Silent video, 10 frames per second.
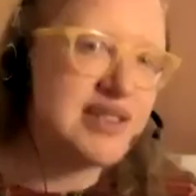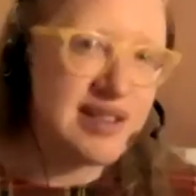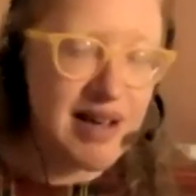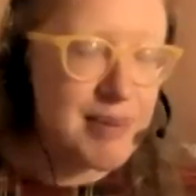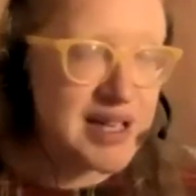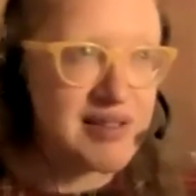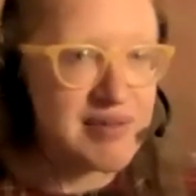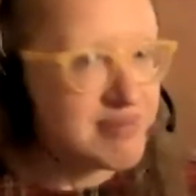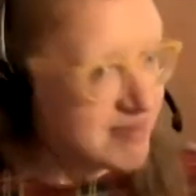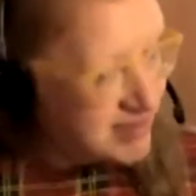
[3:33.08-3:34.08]
I mean,
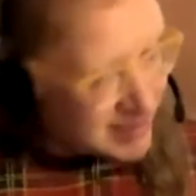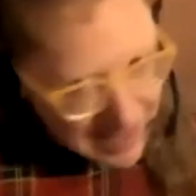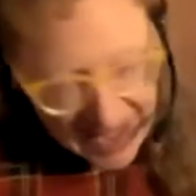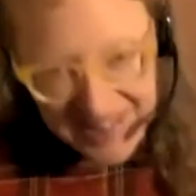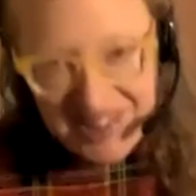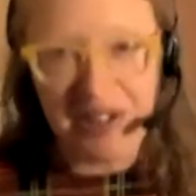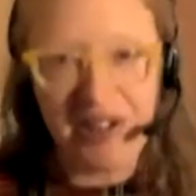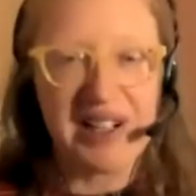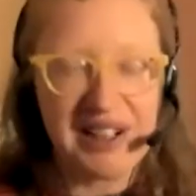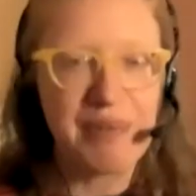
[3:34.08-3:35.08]
ask a
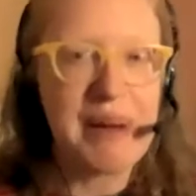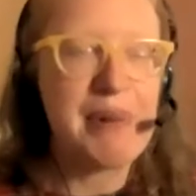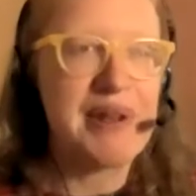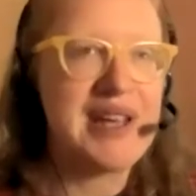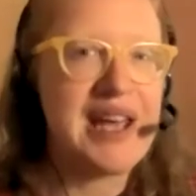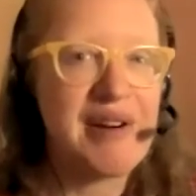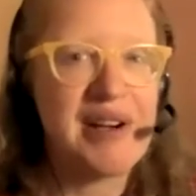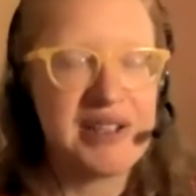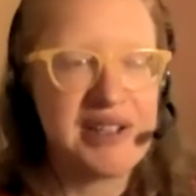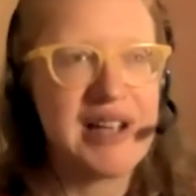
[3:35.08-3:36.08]
lot of different people in the
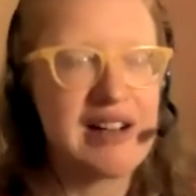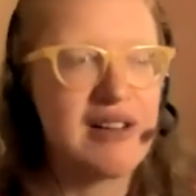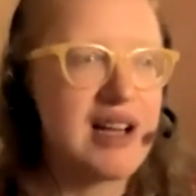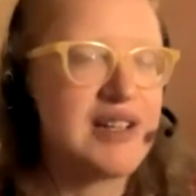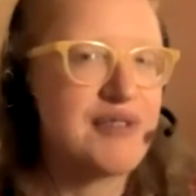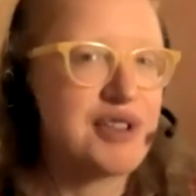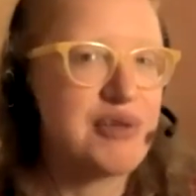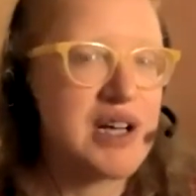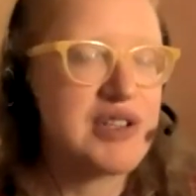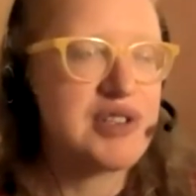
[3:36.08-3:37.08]
area, you'll get a lot of different
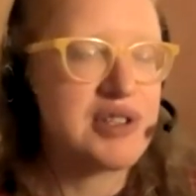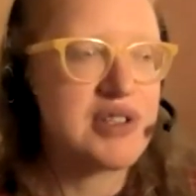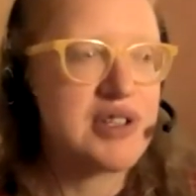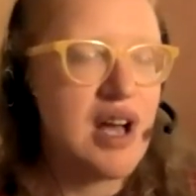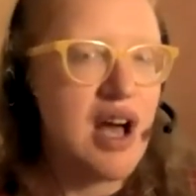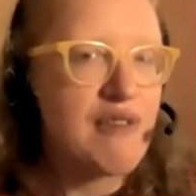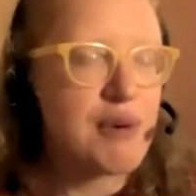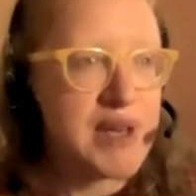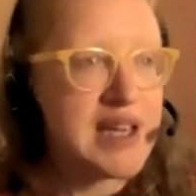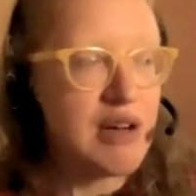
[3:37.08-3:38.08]
questions. For
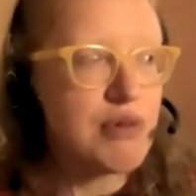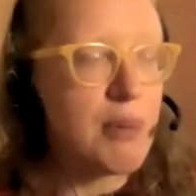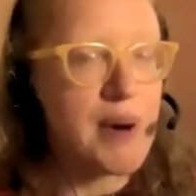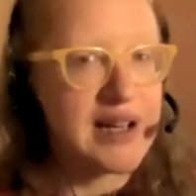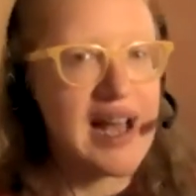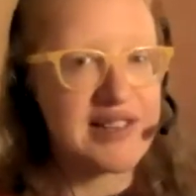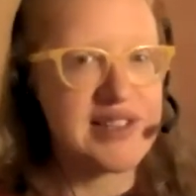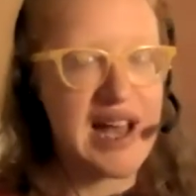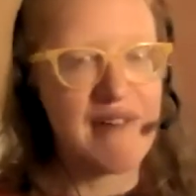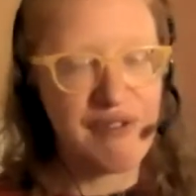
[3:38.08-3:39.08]
me, a robot has to
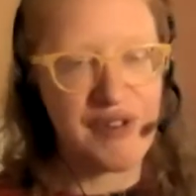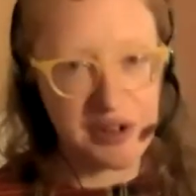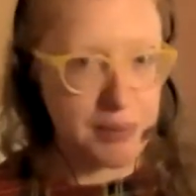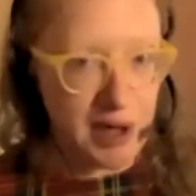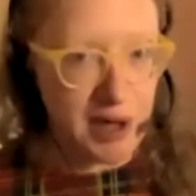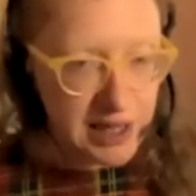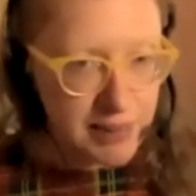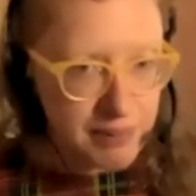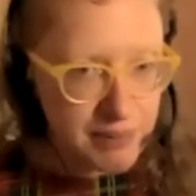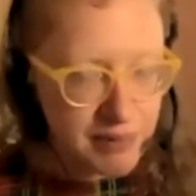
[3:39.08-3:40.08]
have a physical body,
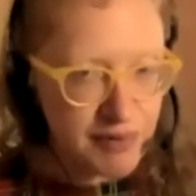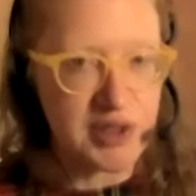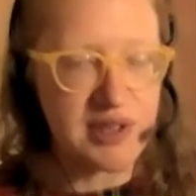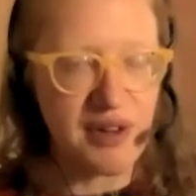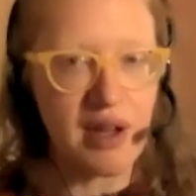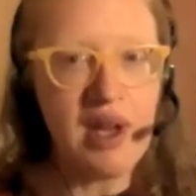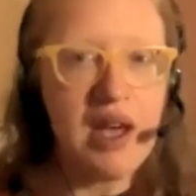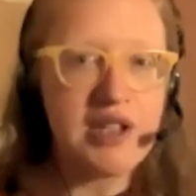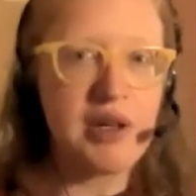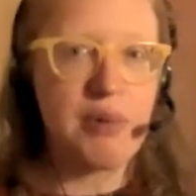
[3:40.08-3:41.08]
first of all.
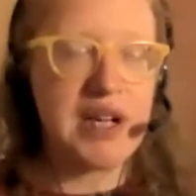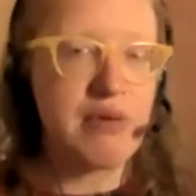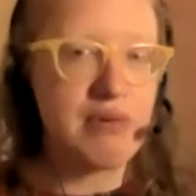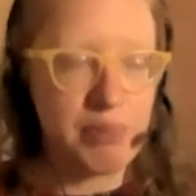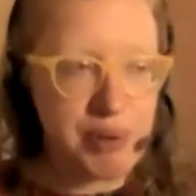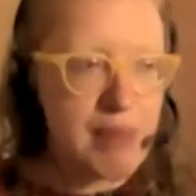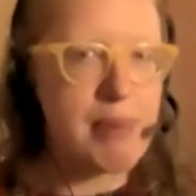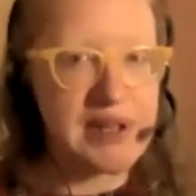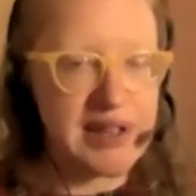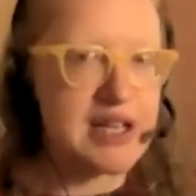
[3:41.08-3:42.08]
So we'll
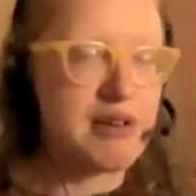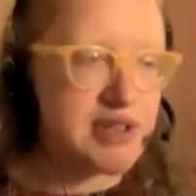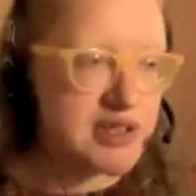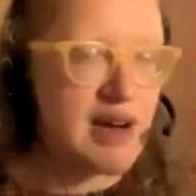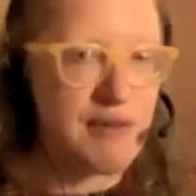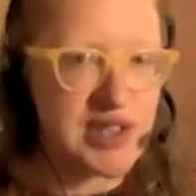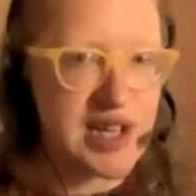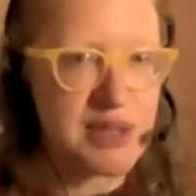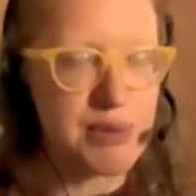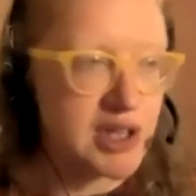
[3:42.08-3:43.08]
probably later in this
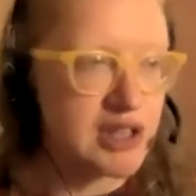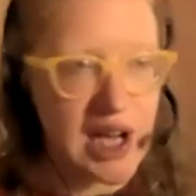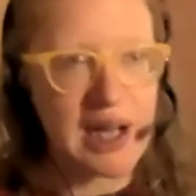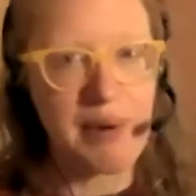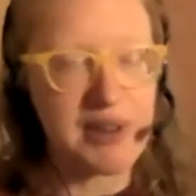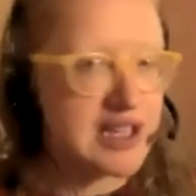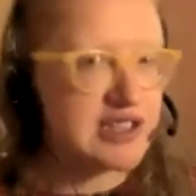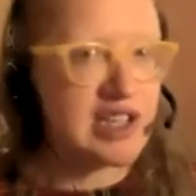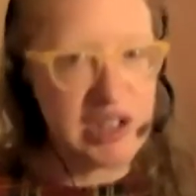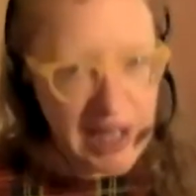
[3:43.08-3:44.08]
conversation, we're going to talk about things
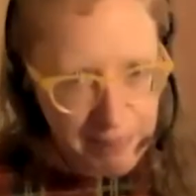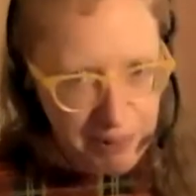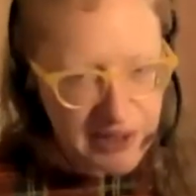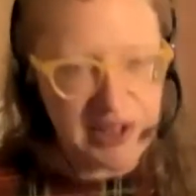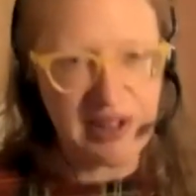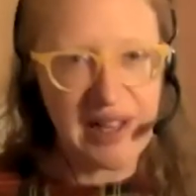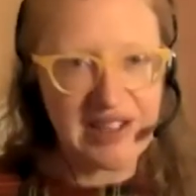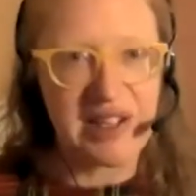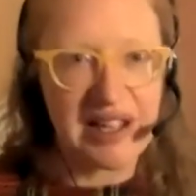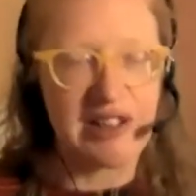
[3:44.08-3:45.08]
like chatbots and
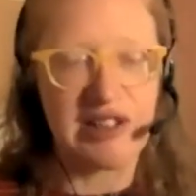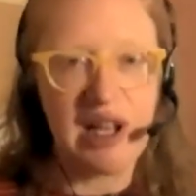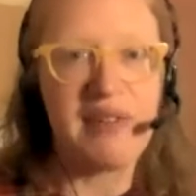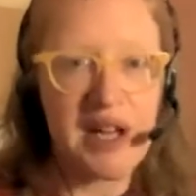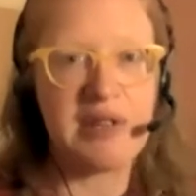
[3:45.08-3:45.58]
Alexa, and there's a lot of